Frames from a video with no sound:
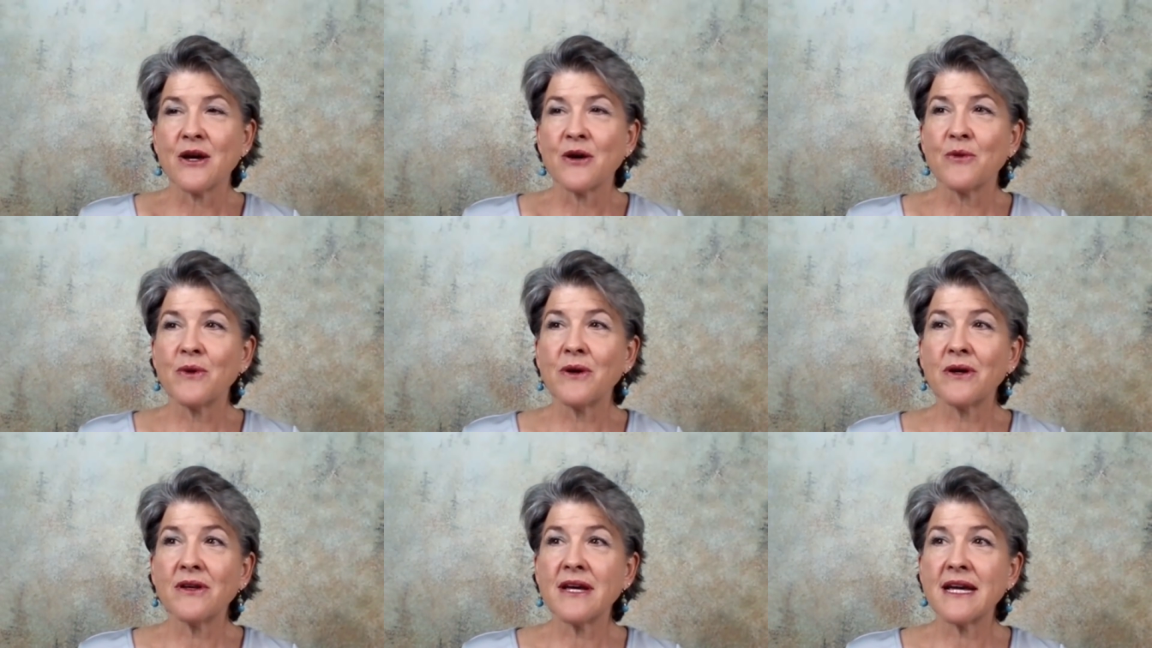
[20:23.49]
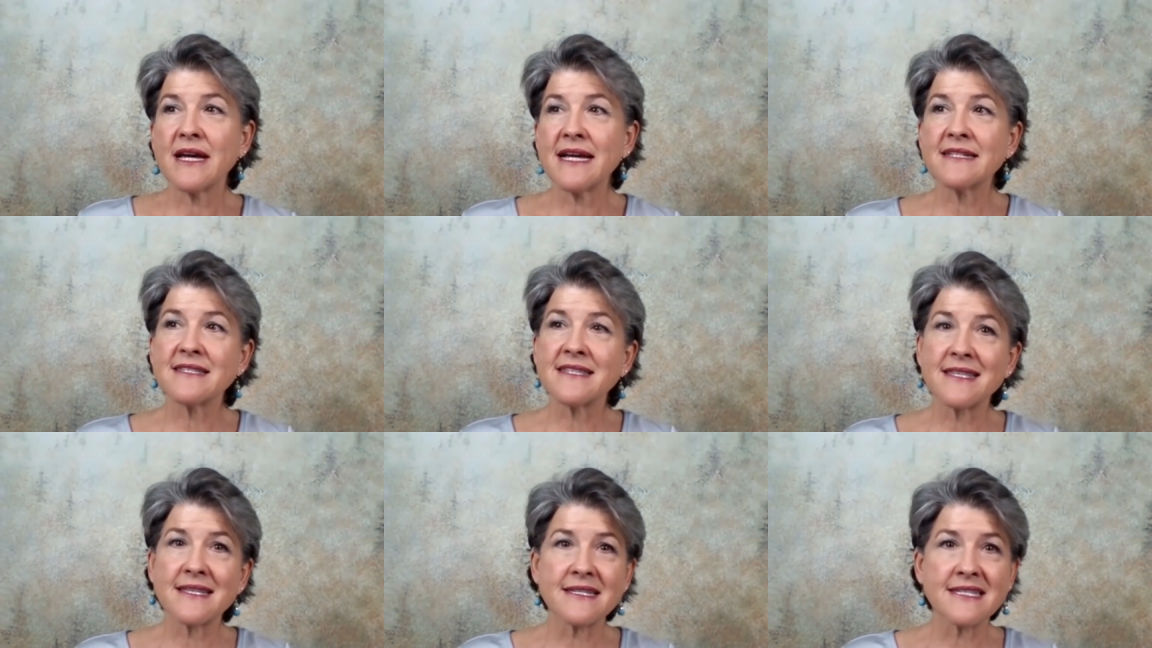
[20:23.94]
Well,
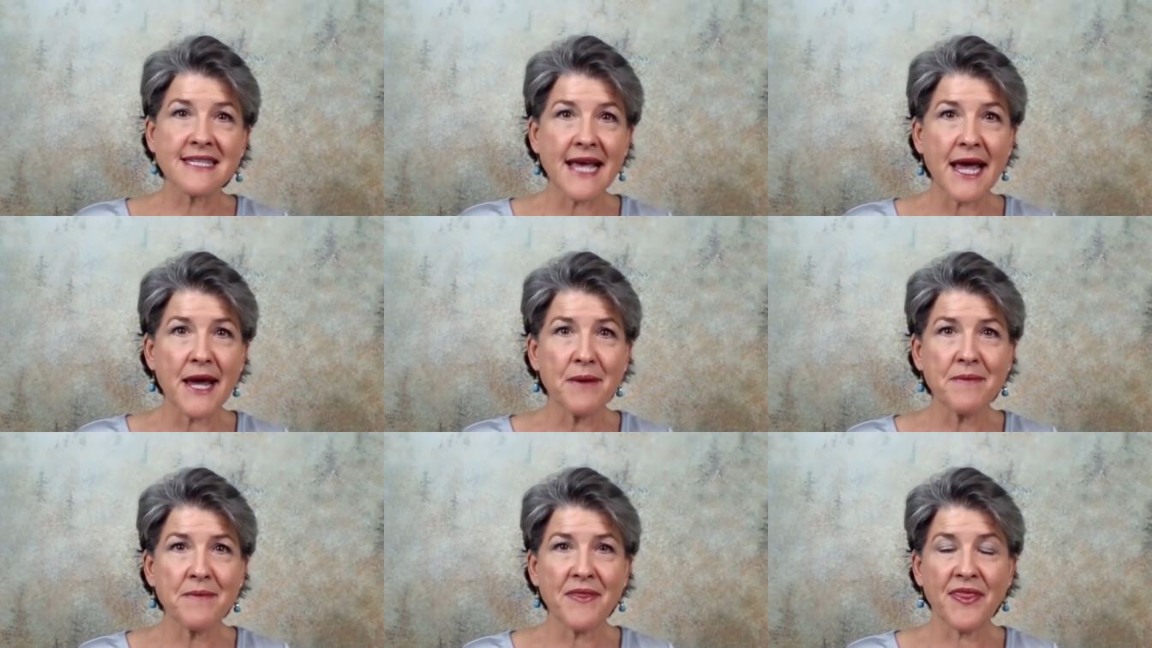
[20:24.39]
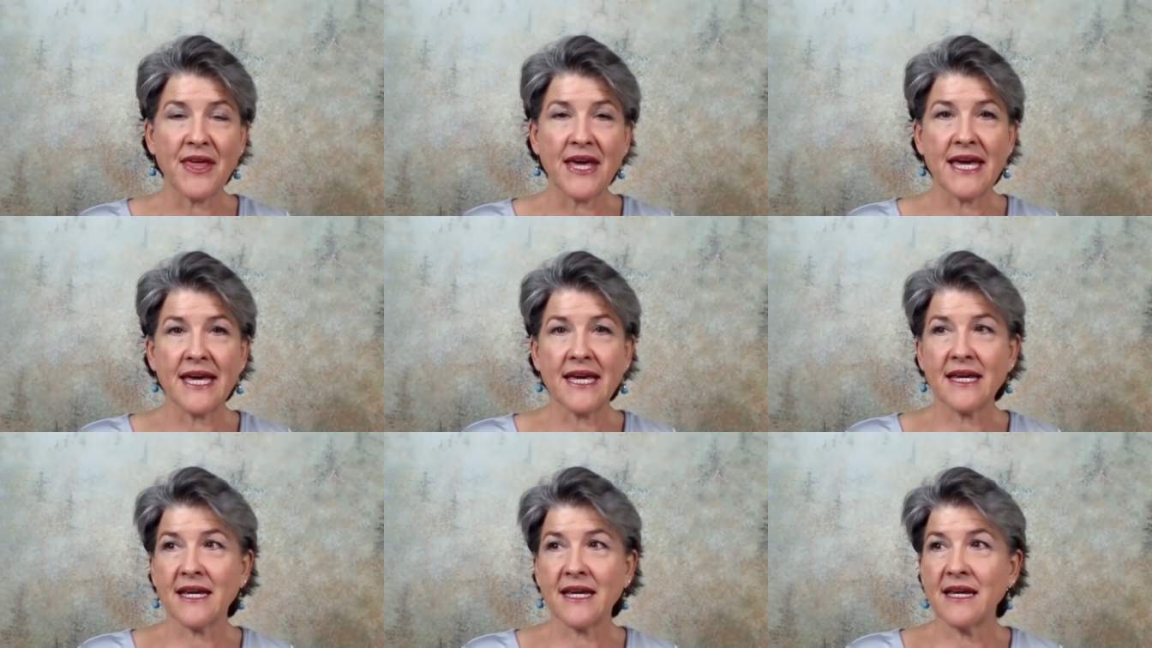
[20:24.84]
it's the same
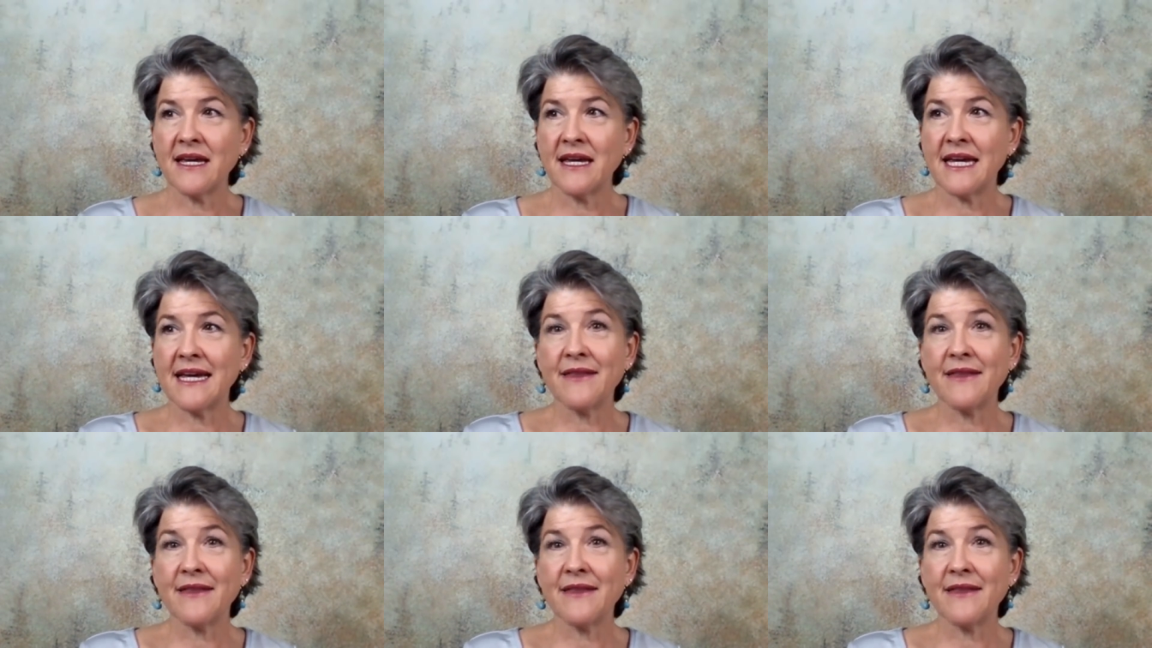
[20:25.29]
thing